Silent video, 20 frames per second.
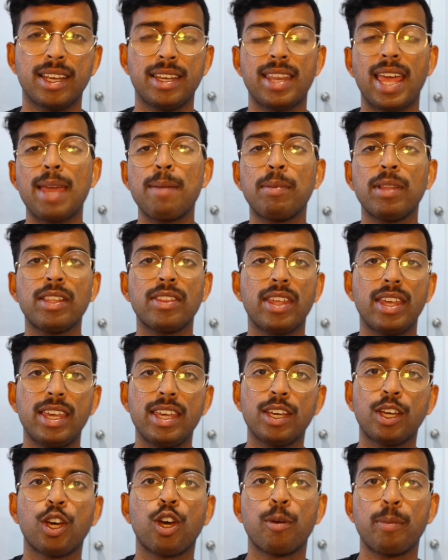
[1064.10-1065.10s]
enabling the
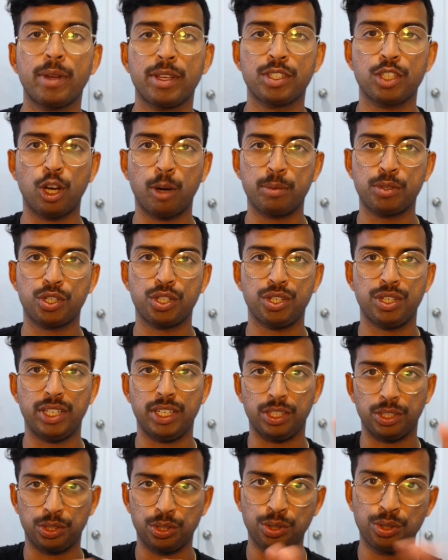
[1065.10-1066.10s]
e-commerce option
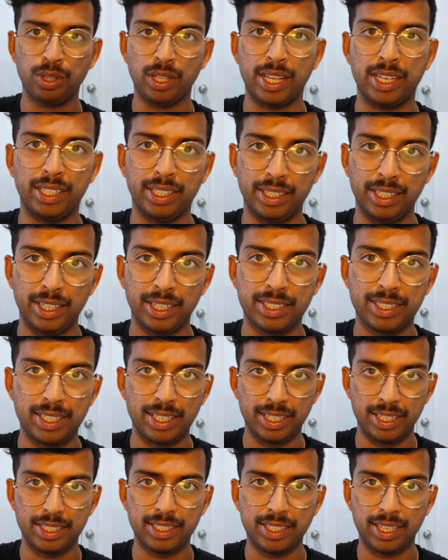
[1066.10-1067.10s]
in Google Analytics
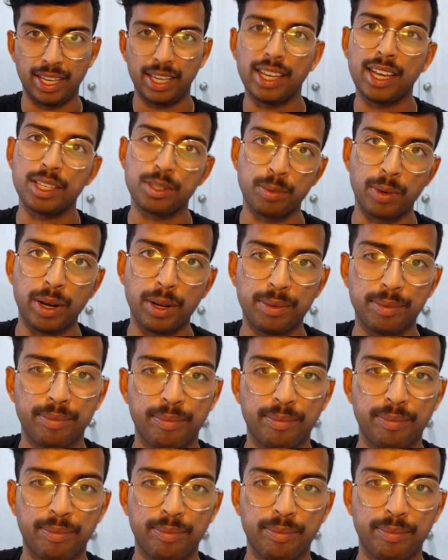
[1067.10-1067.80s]
is key as well.